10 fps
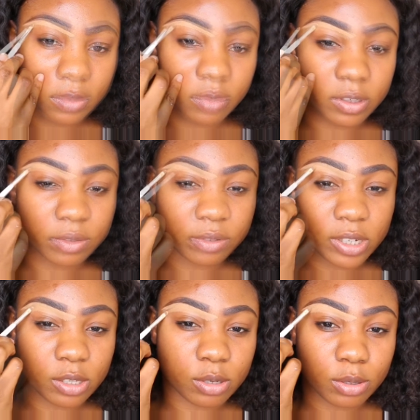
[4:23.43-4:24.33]
Feel
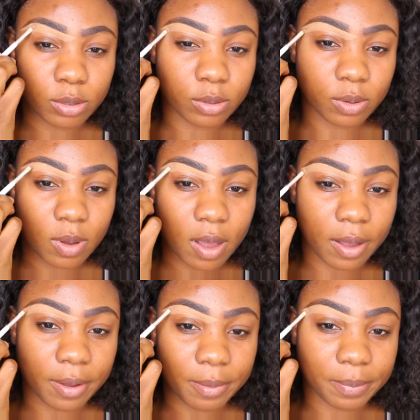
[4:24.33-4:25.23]
free to
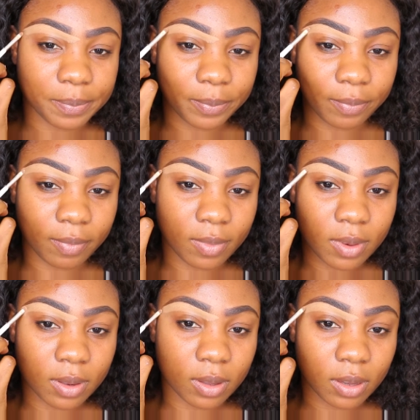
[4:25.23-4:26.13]

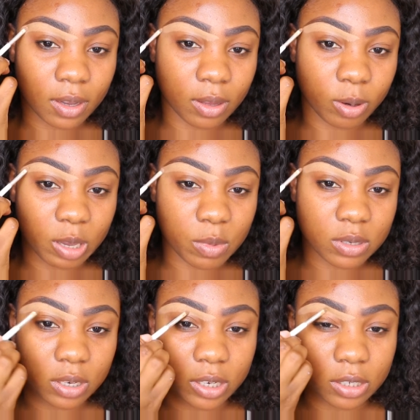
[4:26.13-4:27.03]
you know, give me
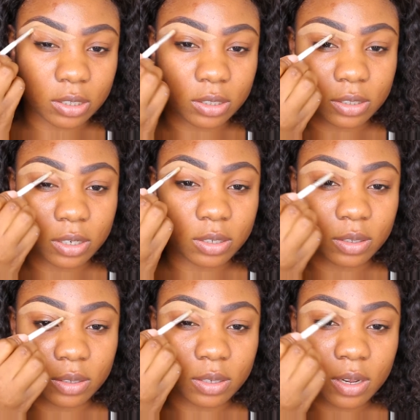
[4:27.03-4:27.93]
suggestions on